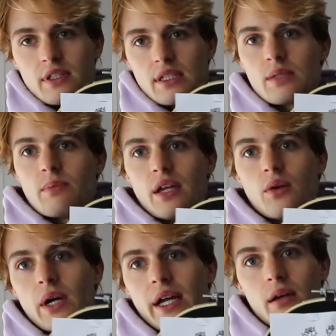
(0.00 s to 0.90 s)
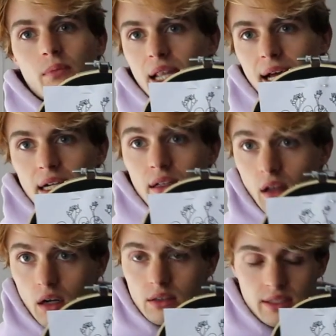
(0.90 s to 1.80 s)
This is, by the way, a black
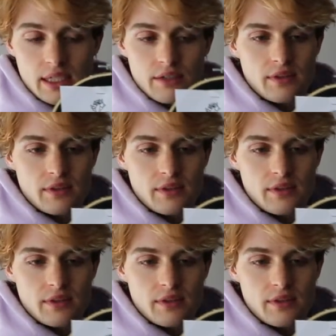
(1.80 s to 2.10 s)
long sleeve